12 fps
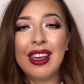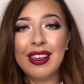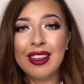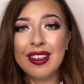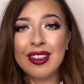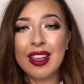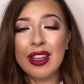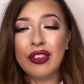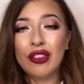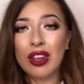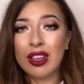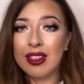is
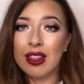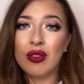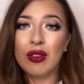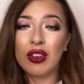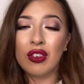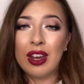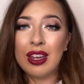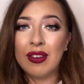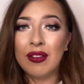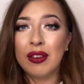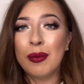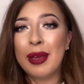just as
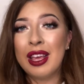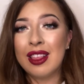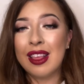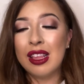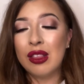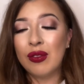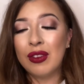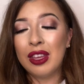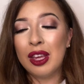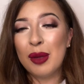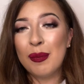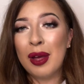frustrating for me as it is for
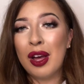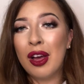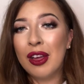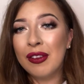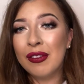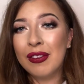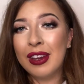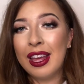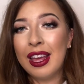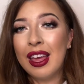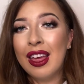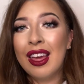you, but hopefully